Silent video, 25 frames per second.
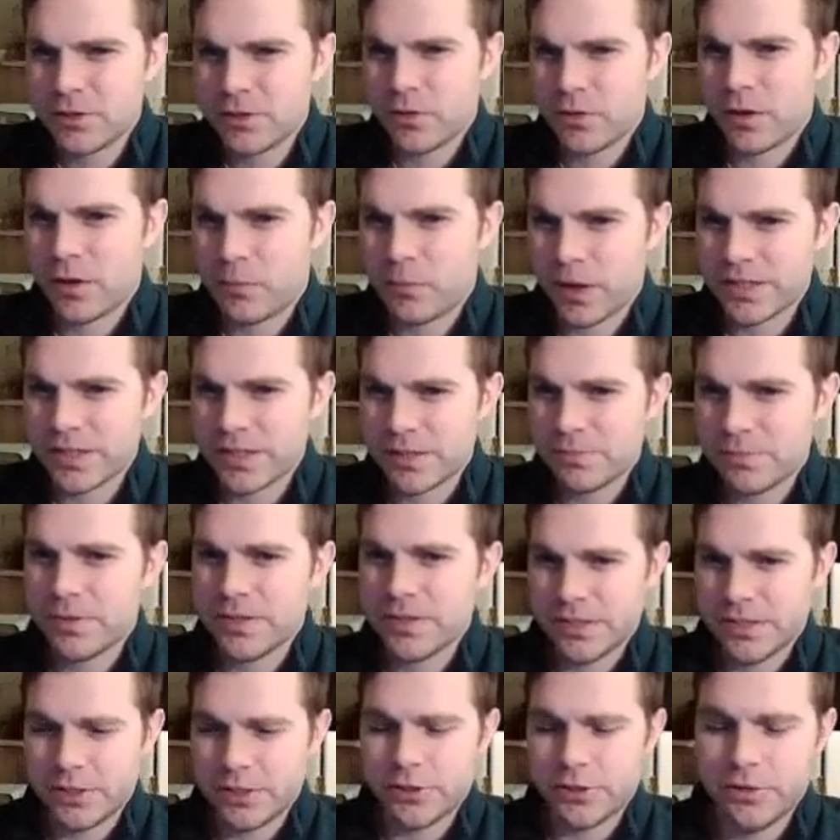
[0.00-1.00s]
to our present
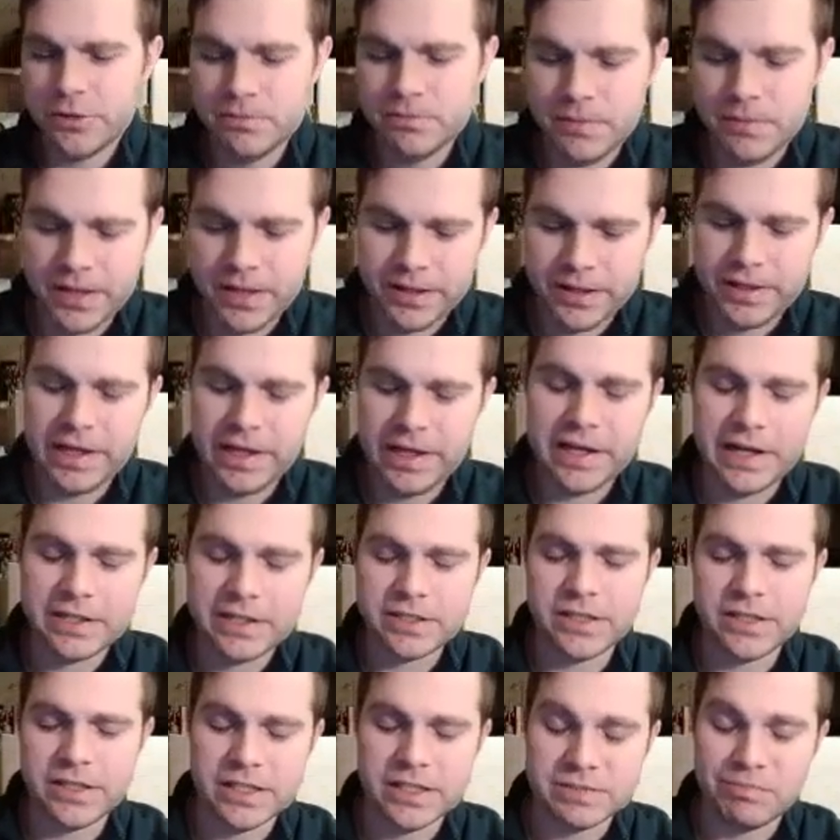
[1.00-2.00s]
position, in getting
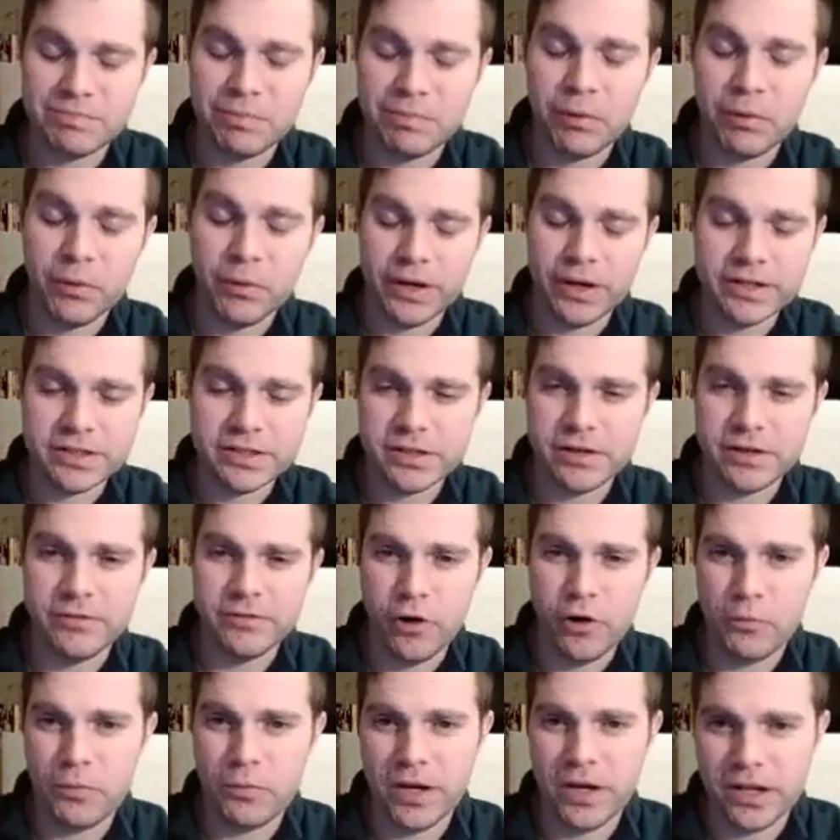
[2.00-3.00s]
to this point of
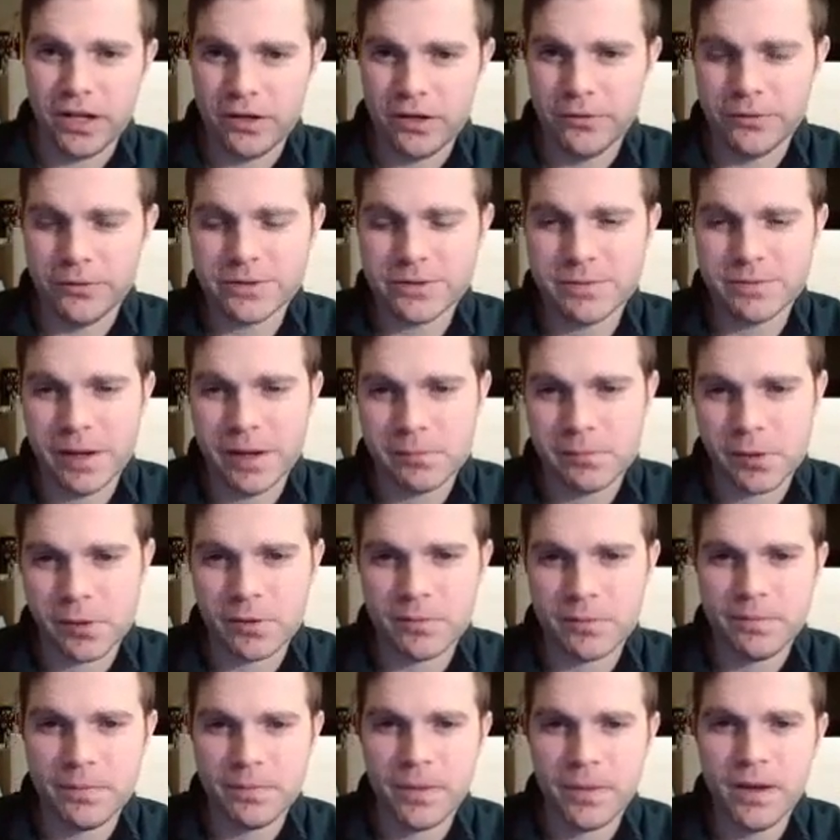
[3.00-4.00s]
opening a
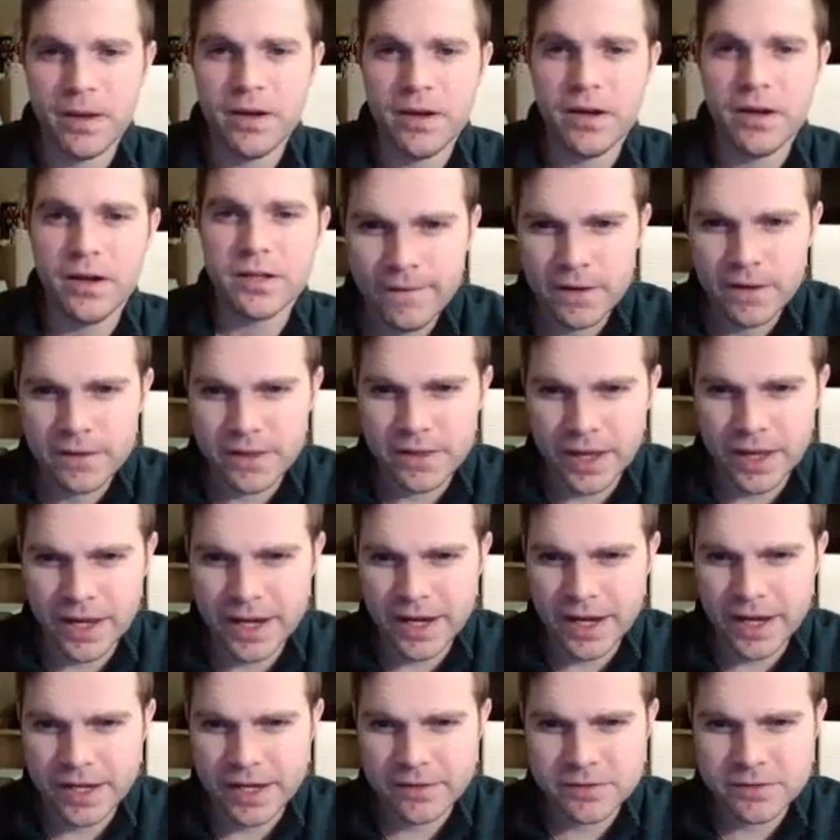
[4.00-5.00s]
newspaper, the
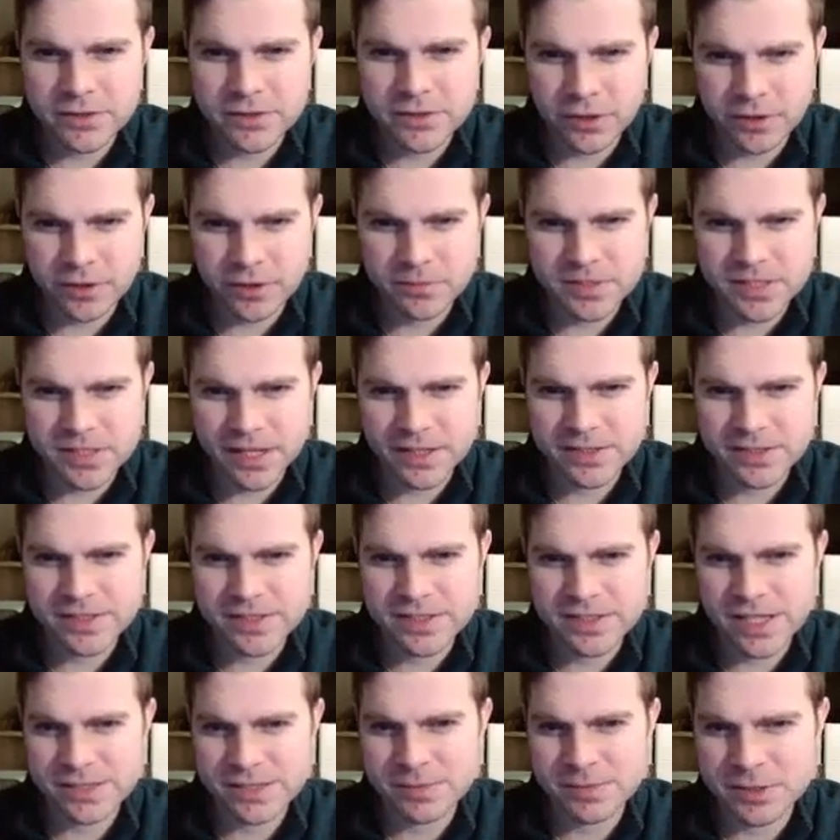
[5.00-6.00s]
aid of
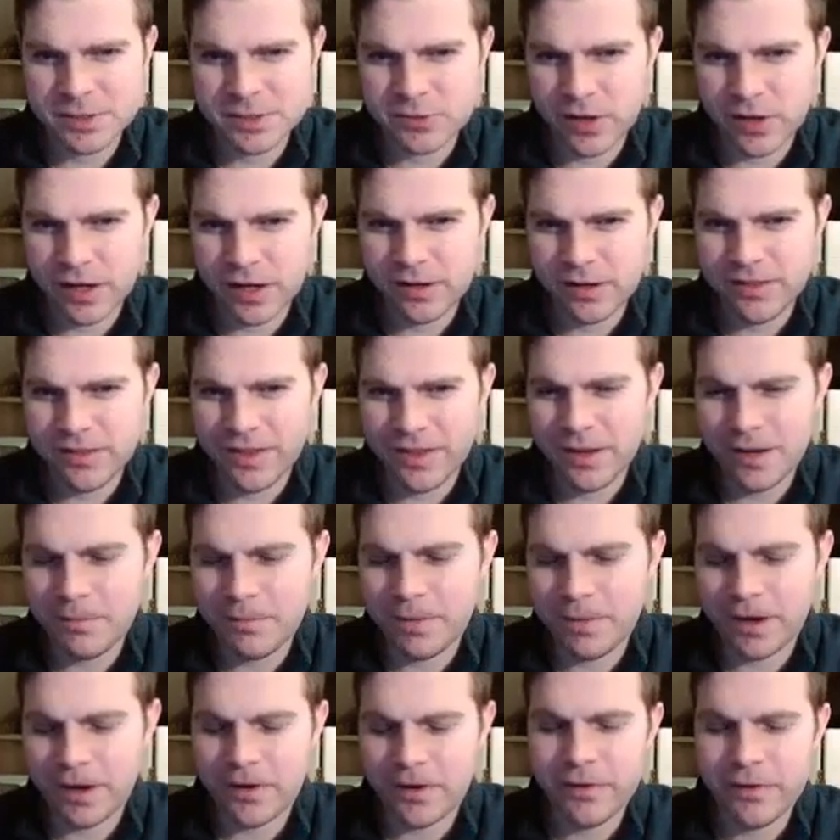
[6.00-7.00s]
circumstances has been strikingly
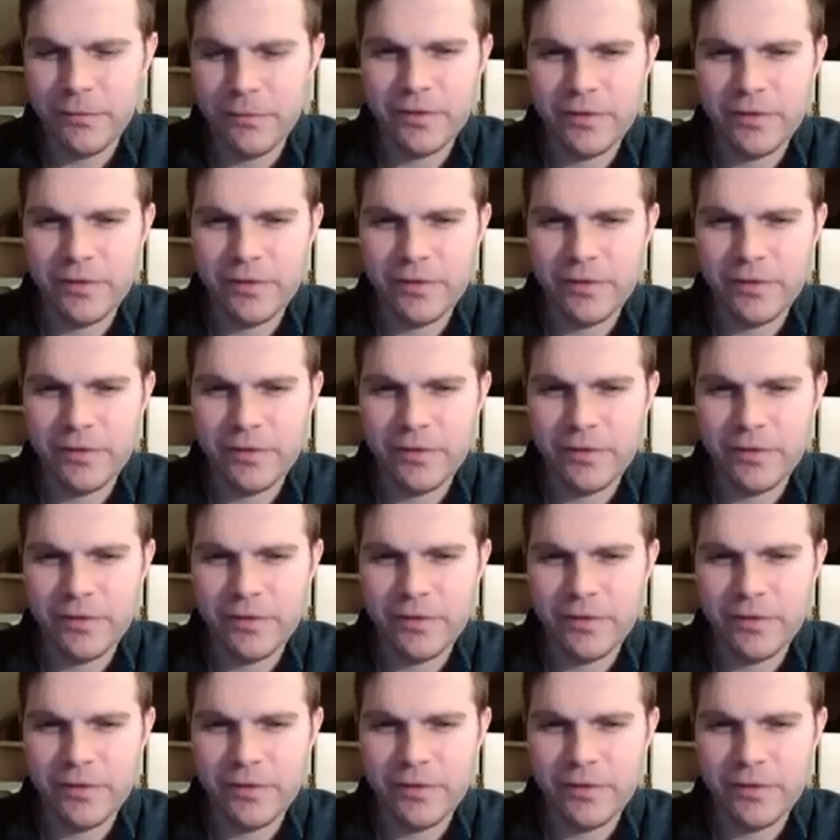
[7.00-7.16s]
apparent.